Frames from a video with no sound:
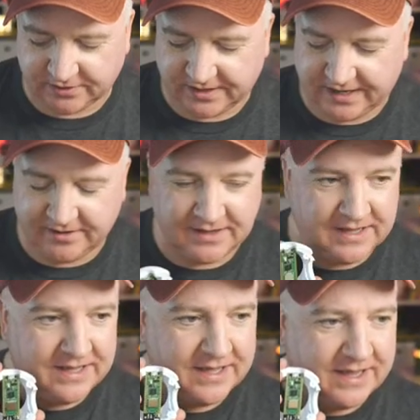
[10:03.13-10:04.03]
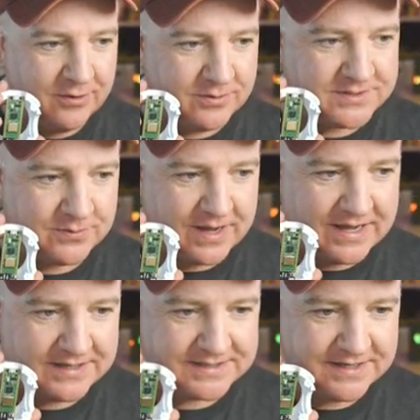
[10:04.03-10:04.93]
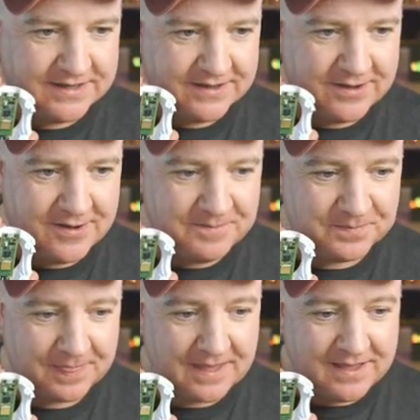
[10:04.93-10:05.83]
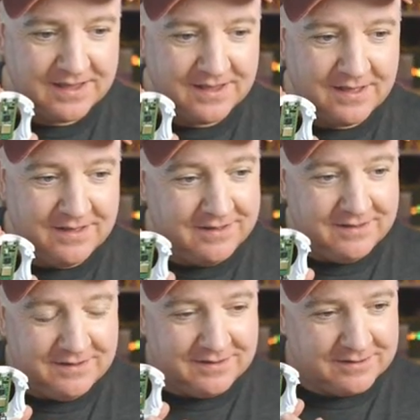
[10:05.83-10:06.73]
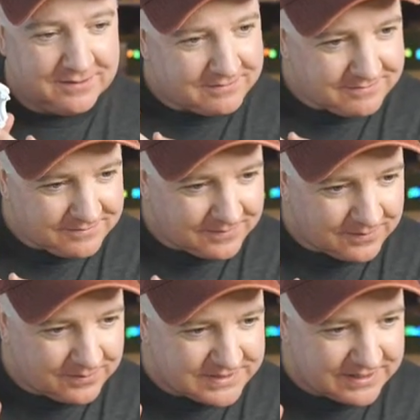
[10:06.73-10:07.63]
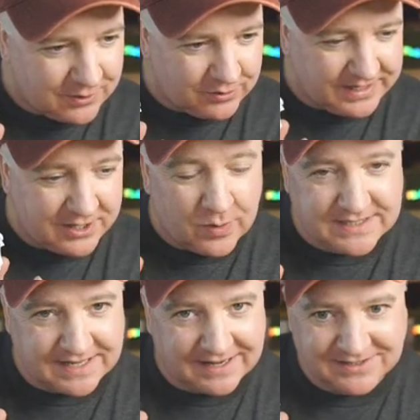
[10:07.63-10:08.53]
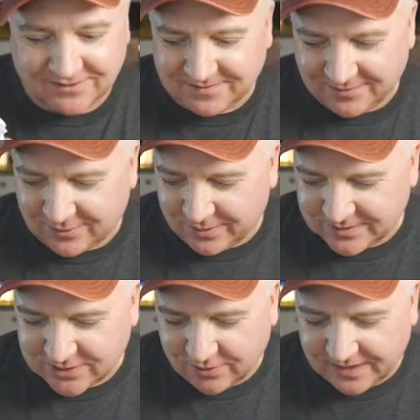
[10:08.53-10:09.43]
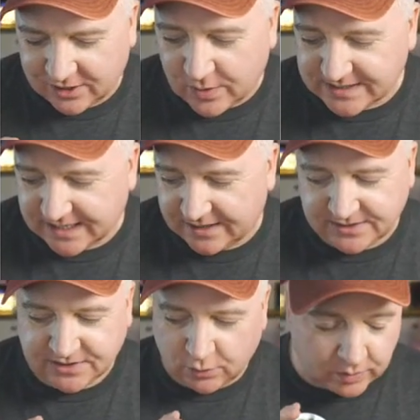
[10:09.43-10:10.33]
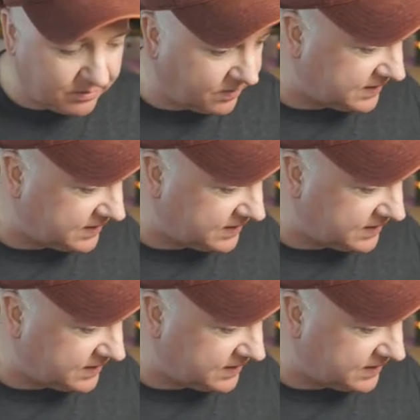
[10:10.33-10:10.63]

on here. It also has what's it called, a Quest connector. I forgot what it's called, then, a Quest connector. So one of the